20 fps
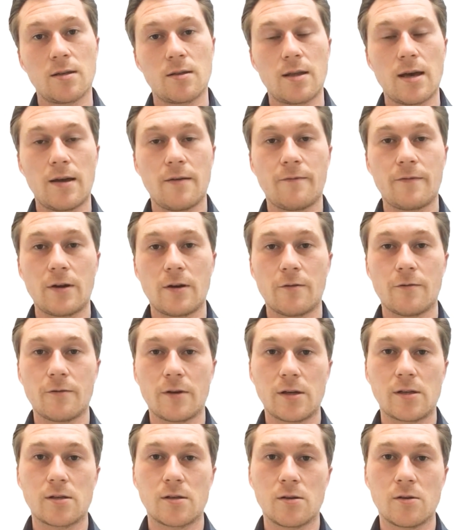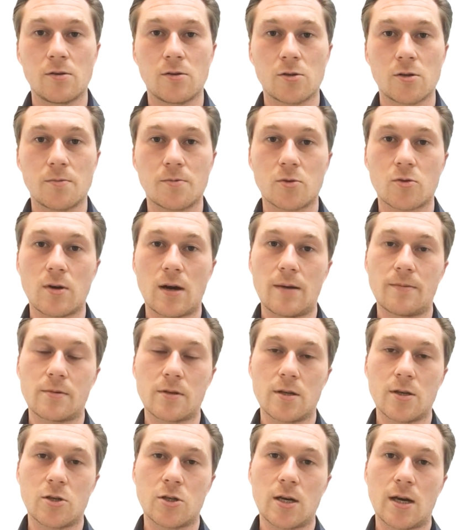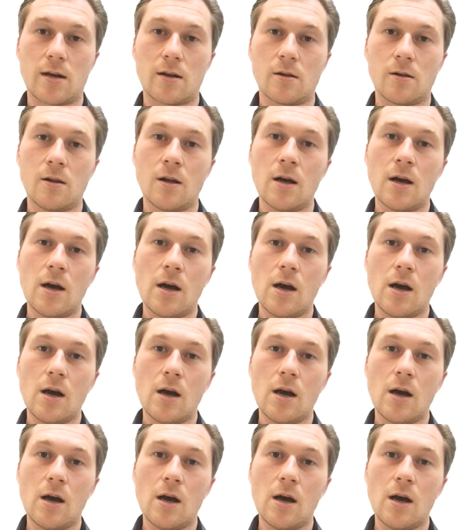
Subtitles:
then feel free to subscribe to the channel,